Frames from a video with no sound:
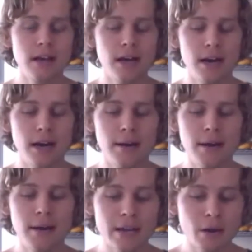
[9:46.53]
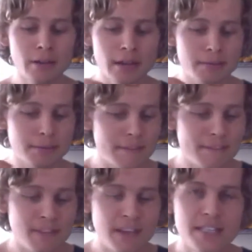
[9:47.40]
I know that my
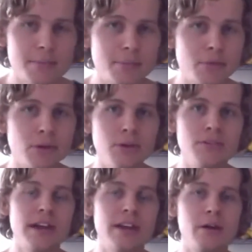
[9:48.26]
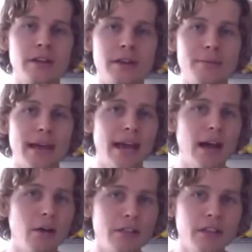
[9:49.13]
fitness improved. I know that my
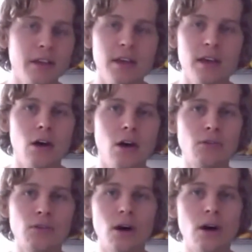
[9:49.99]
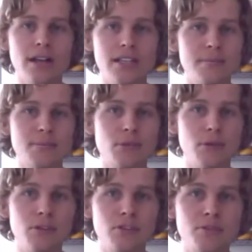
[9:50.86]
health overall has
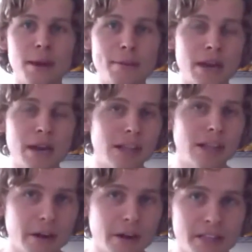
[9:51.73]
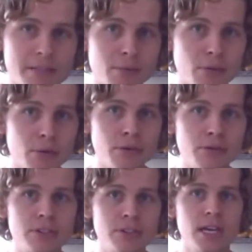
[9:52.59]
improved. My mental clarity has
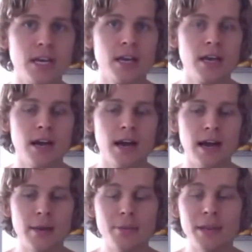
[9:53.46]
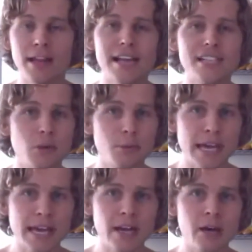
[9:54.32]
improved. I play classical
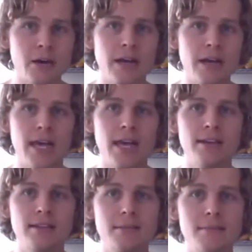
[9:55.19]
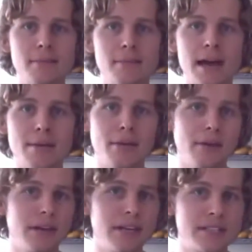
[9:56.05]
piano, and my
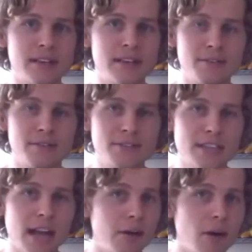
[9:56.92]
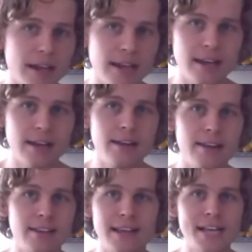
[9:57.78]
abilities have skyrocketed
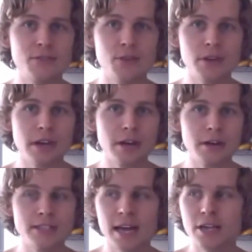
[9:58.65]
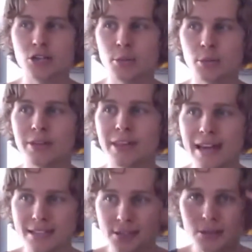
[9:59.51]
in the last few years, and I attribute
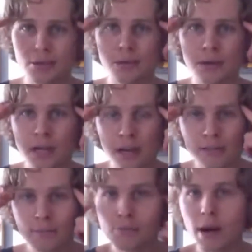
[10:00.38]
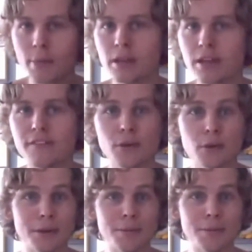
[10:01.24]
that to properly fueling my